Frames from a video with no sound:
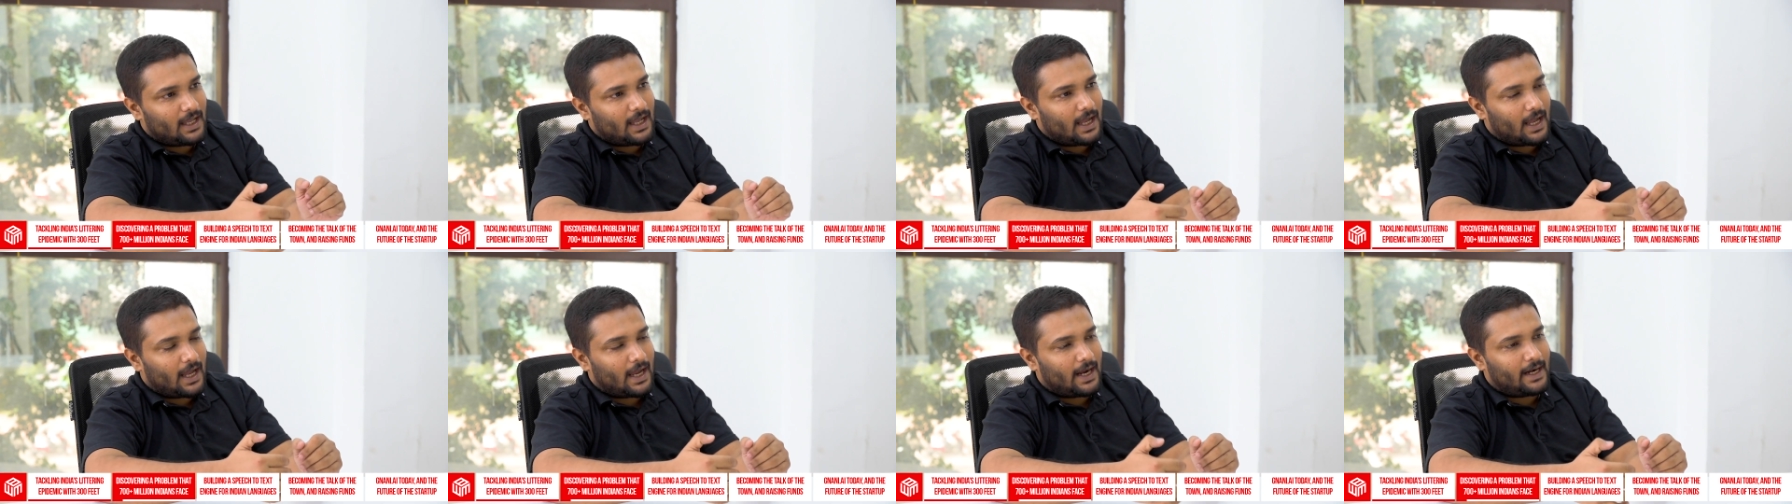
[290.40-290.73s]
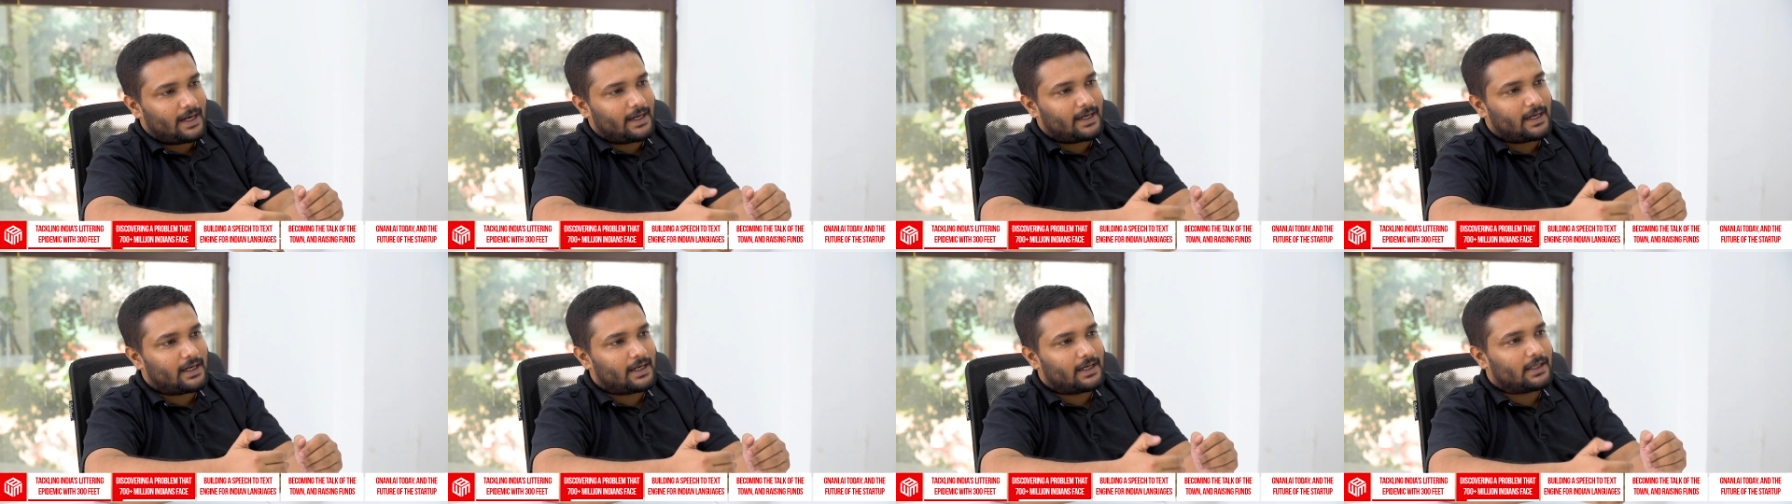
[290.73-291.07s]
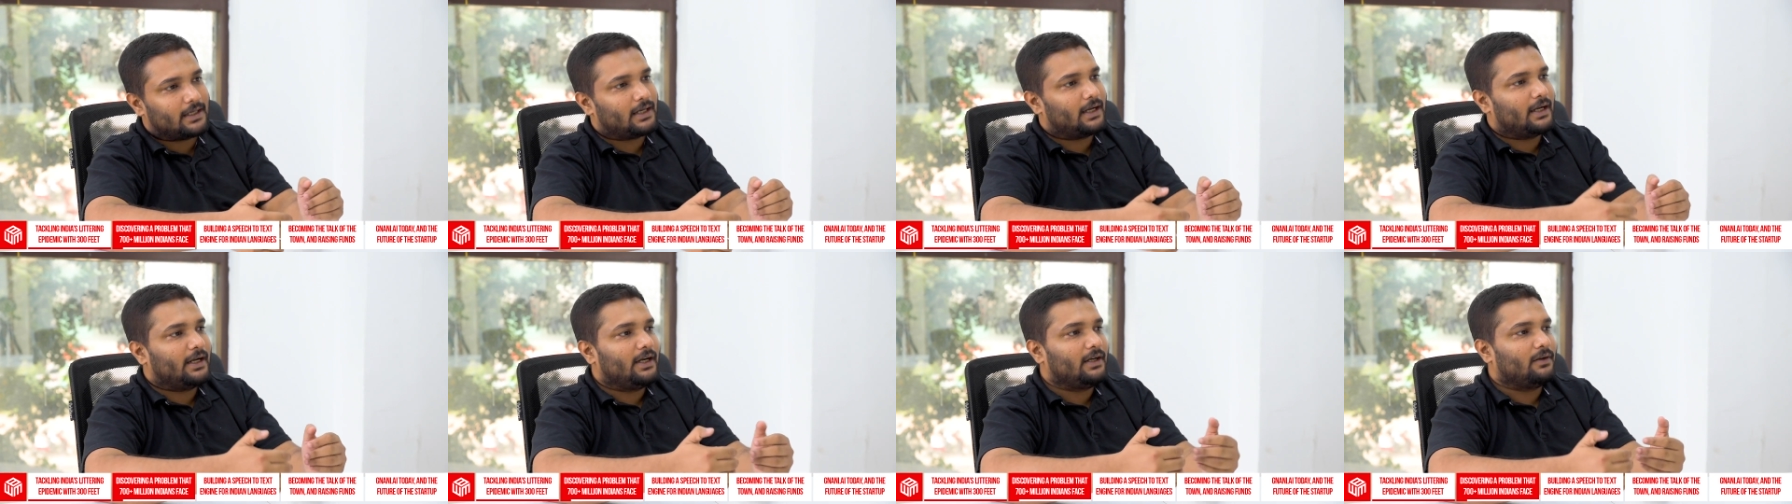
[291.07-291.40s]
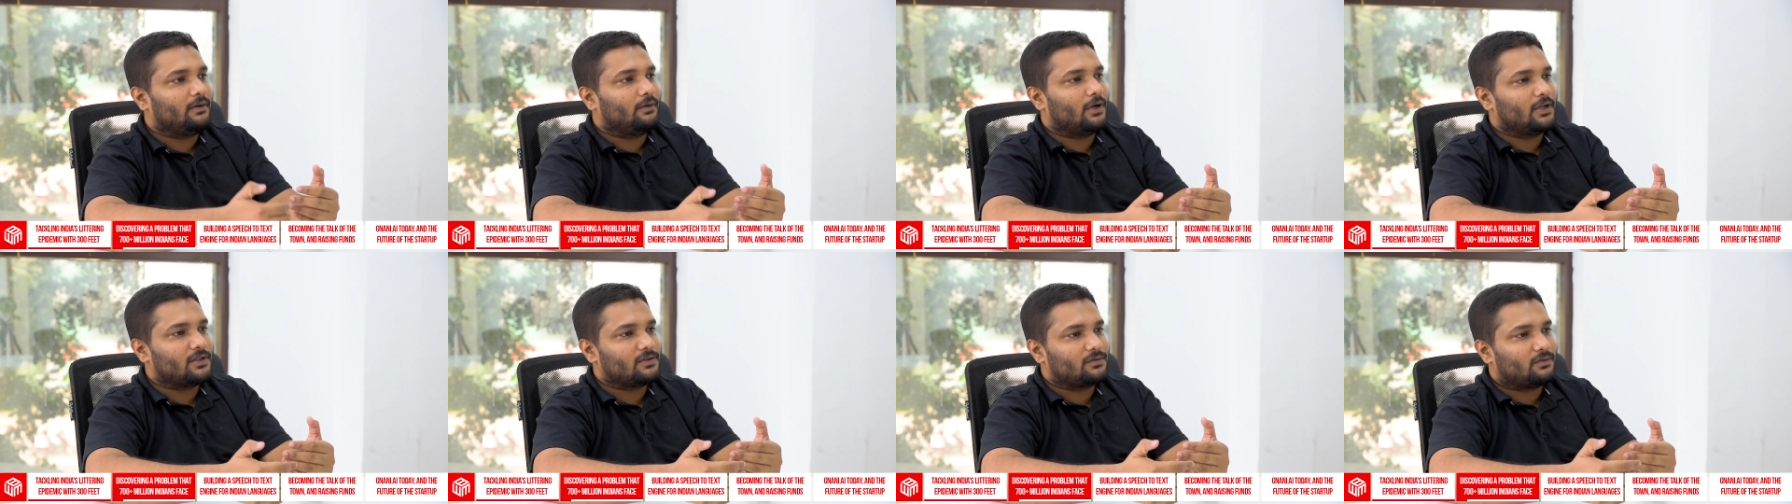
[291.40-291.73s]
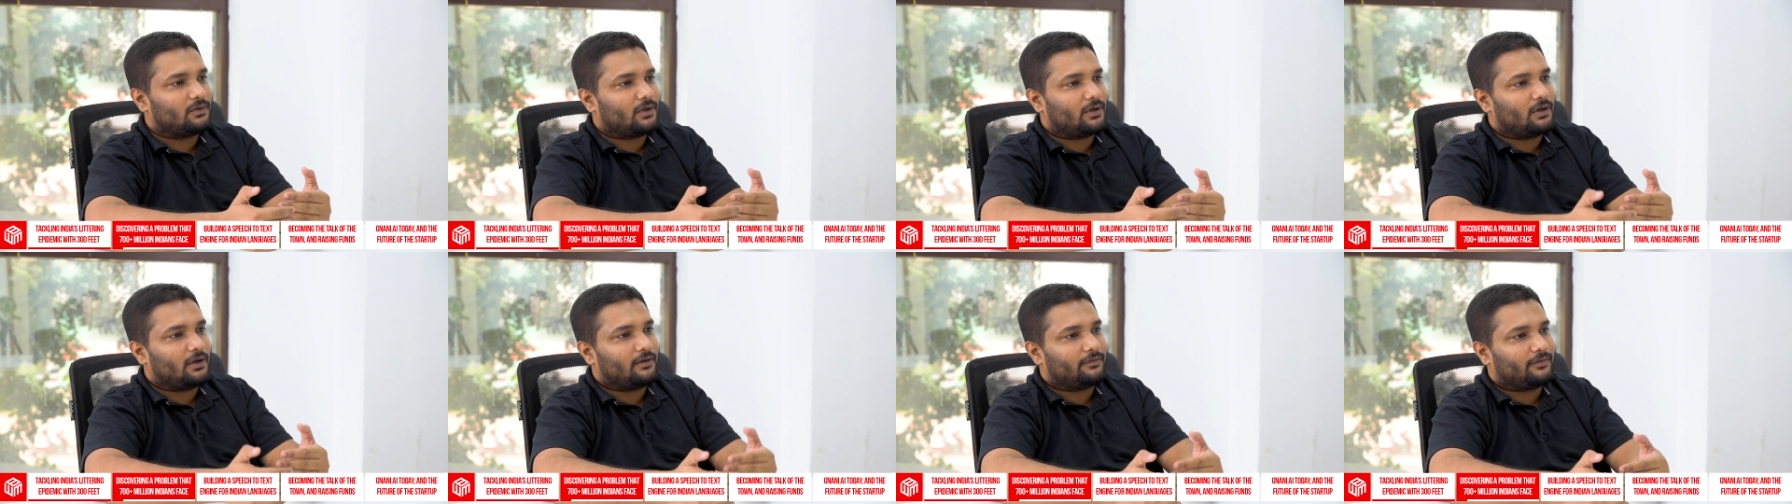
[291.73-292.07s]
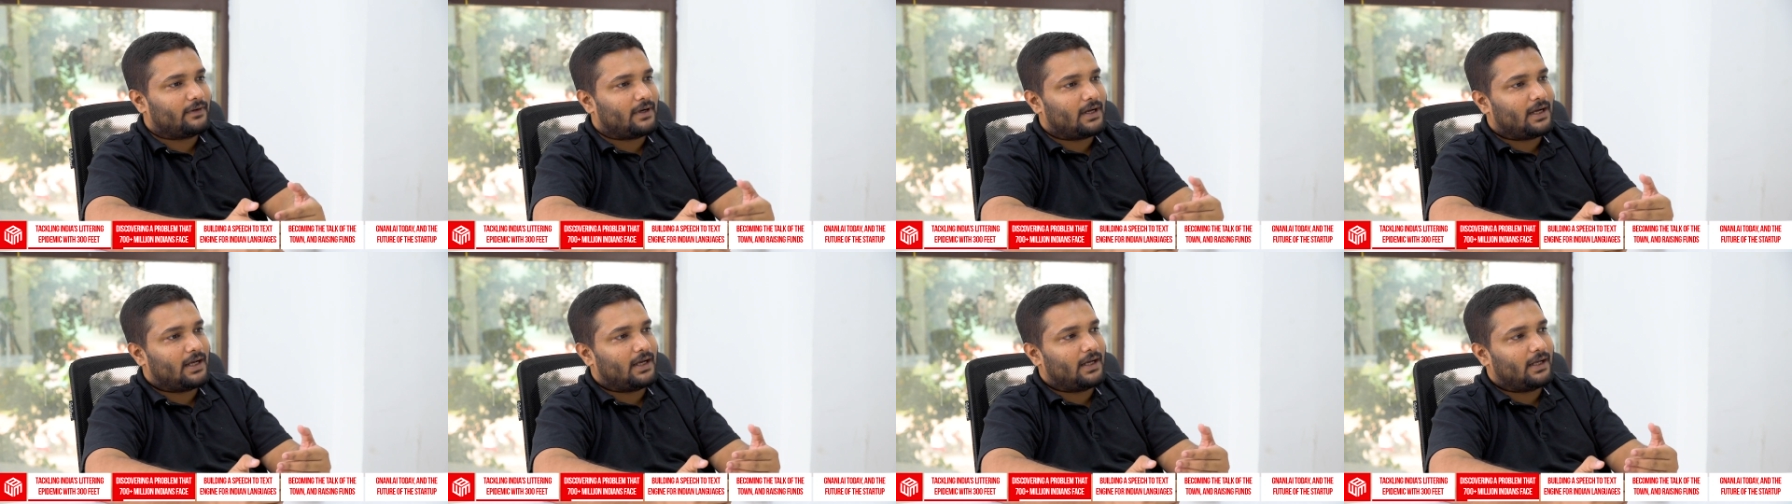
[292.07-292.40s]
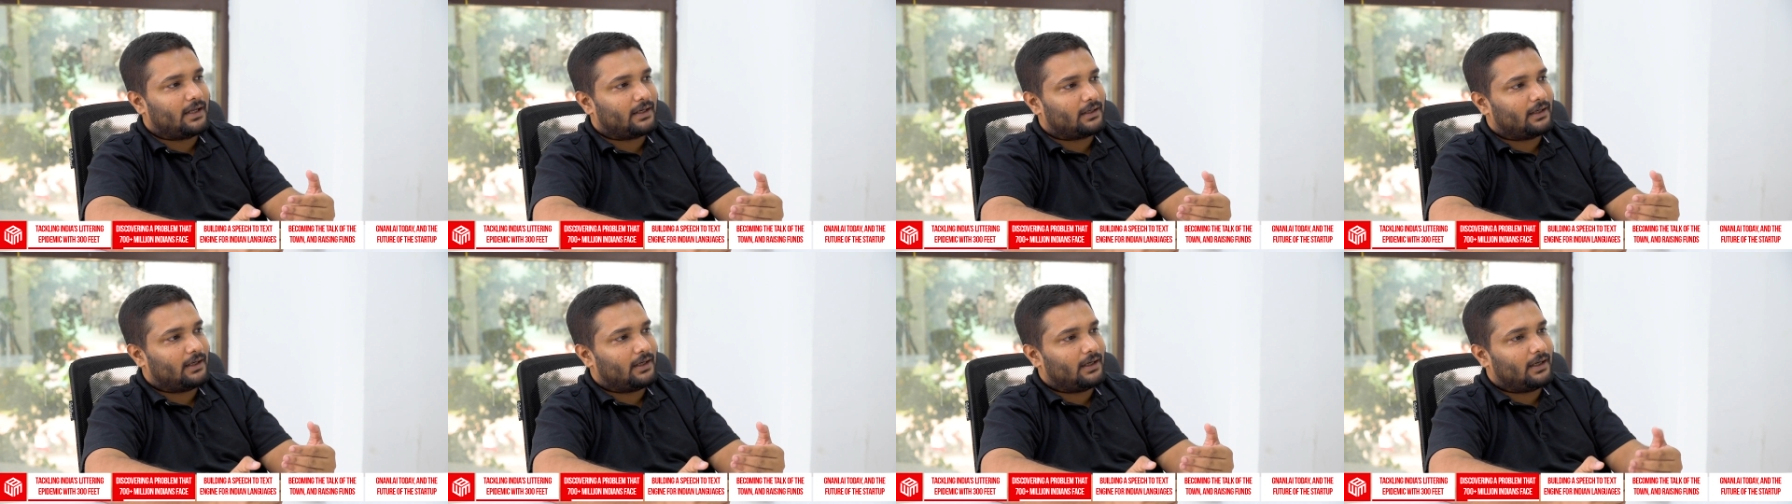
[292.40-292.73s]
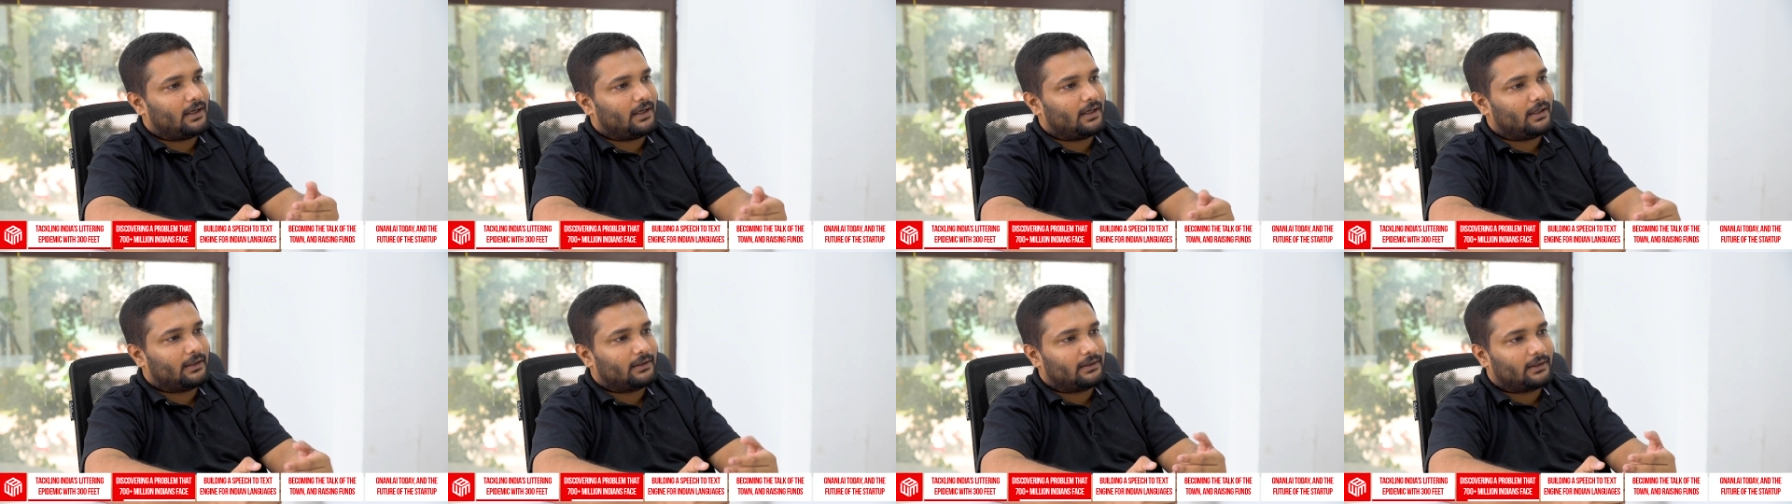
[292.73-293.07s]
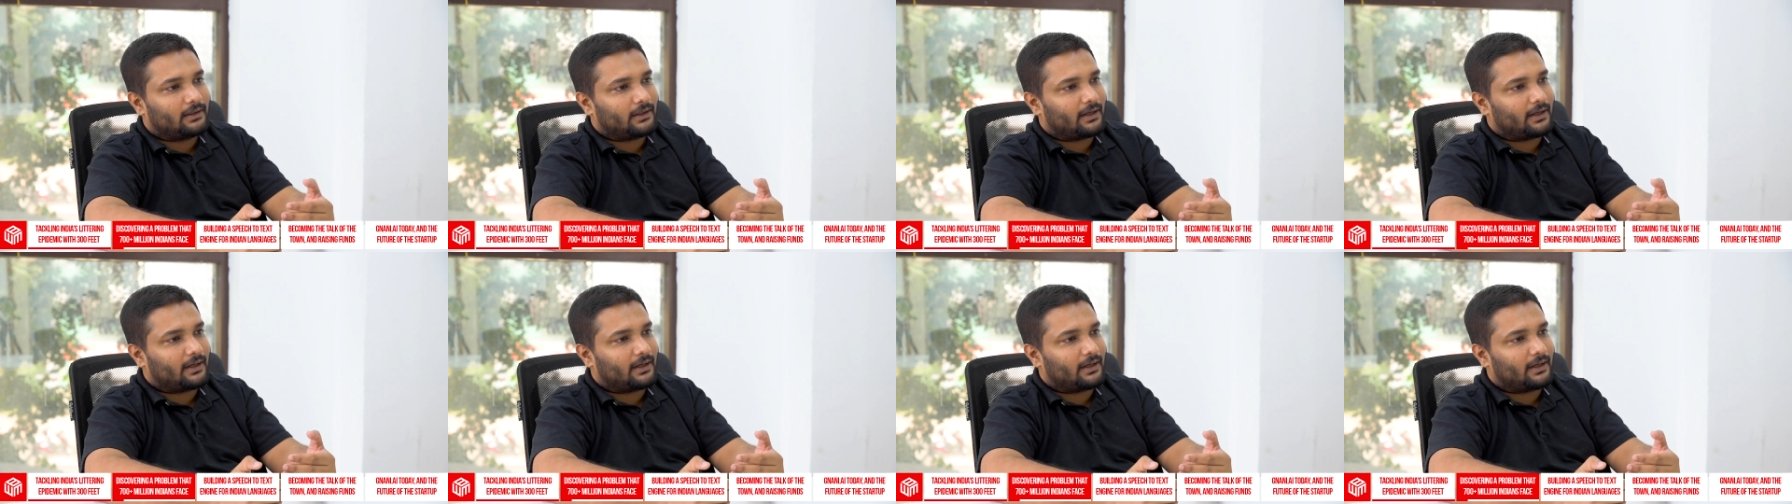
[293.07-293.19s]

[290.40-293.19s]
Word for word: And uh, it was one of our uh,